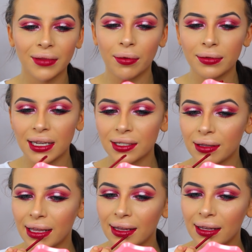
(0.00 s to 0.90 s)
I'm
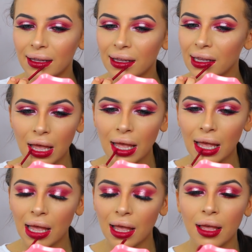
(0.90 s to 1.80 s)
obsessed with it.
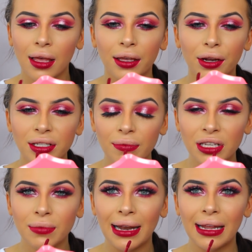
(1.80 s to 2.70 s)
You know, some
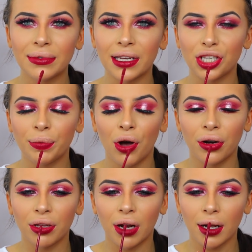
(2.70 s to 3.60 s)
of those matte lipsticks you put
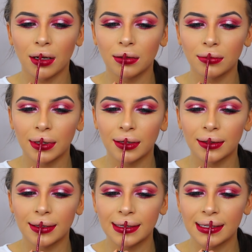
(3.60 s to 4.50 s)
on and you're like, oh my
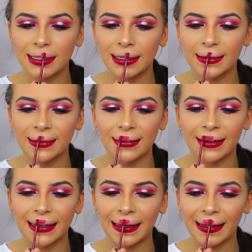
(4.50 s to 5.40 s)
god, this is so
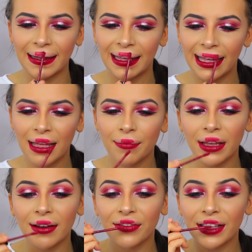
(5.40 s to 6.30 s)
drying.
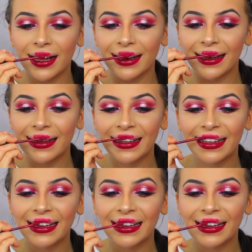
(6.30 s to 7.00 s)
But you love the colour.